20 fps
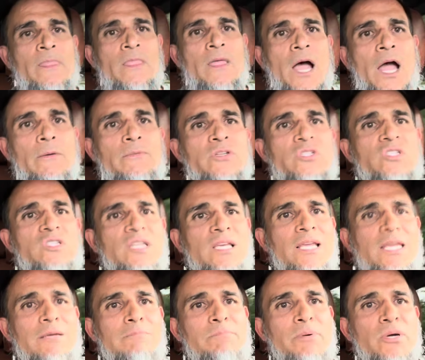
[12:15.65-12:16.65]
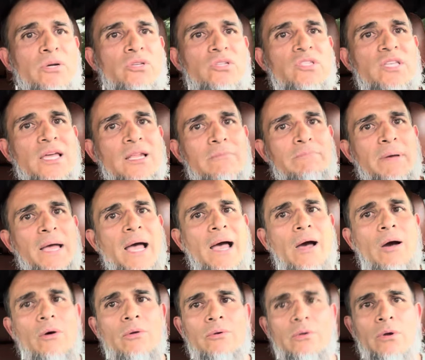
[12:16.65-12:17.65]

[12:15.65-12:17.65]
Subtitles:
I was seeing boost at about,